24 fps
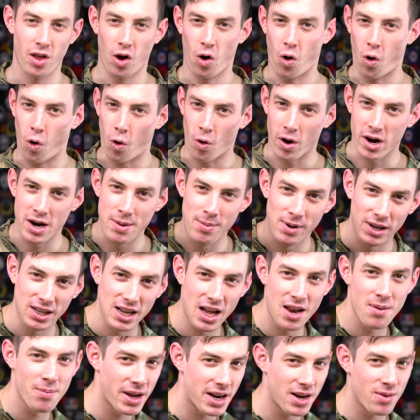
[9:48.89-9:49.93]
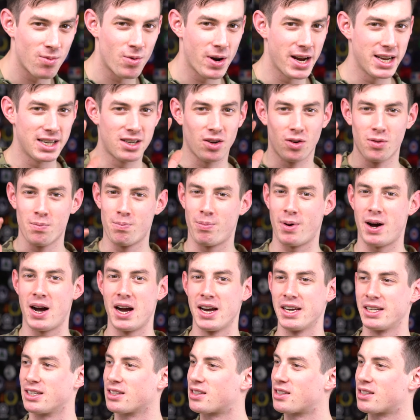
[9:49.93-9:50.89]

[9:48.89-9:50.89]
Horrible gun, by the way. Don't buy it.